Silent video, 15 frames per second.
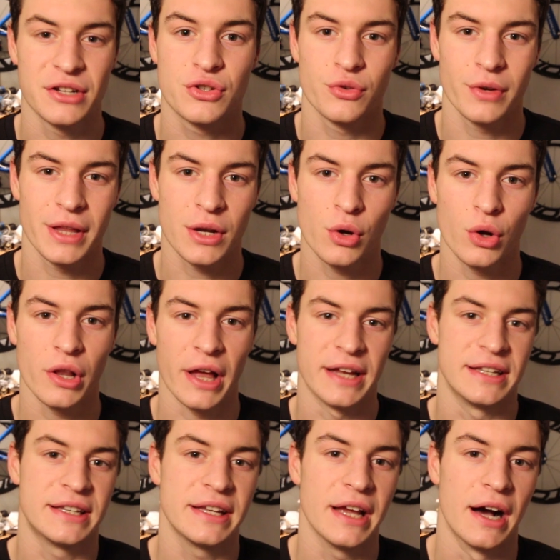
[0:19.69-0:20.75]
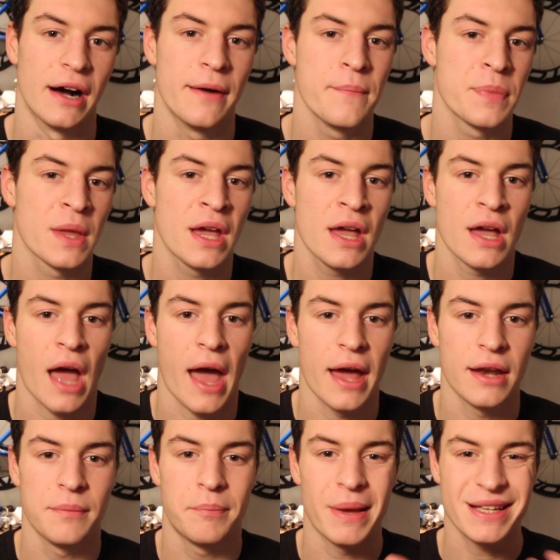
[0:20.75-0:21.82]
it's a really cool idea.
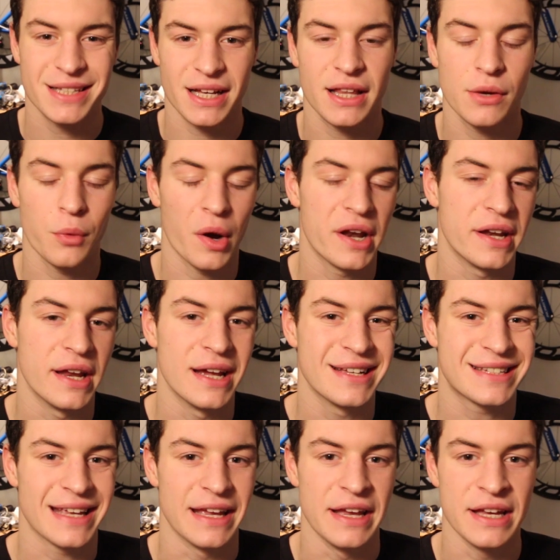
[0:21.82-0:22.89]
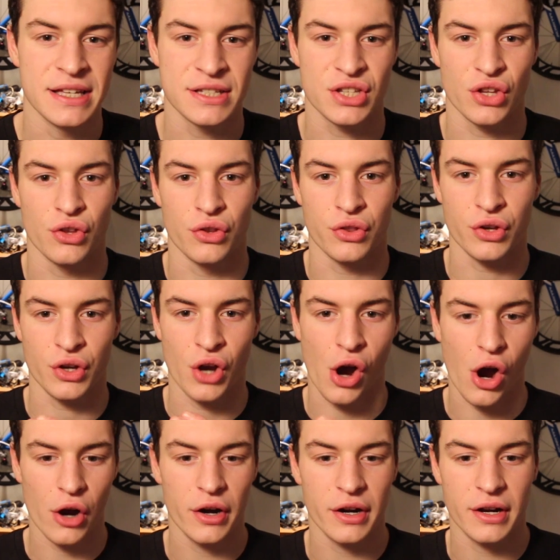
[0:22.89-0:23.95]
And basically what it is the
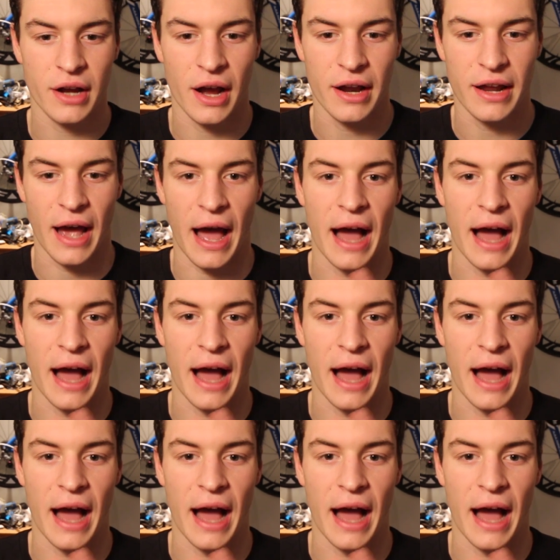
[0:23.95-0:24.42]
car kind of